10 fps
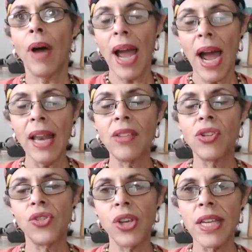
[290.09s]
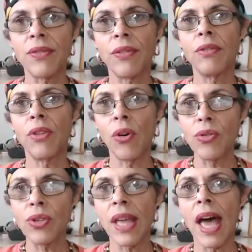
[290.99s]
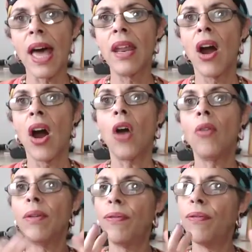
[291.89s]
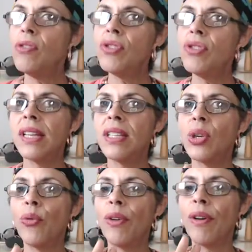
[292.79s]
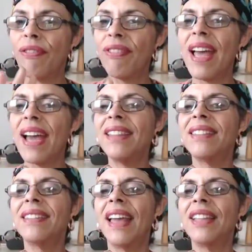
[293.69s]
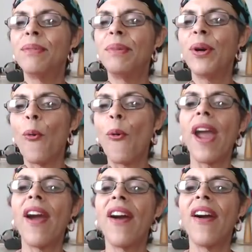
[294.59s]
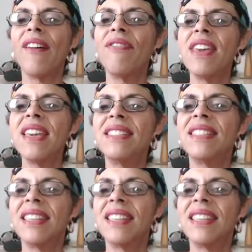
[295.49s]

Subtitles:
I highly suggest for those that are refusing to reflect and to be aware of things,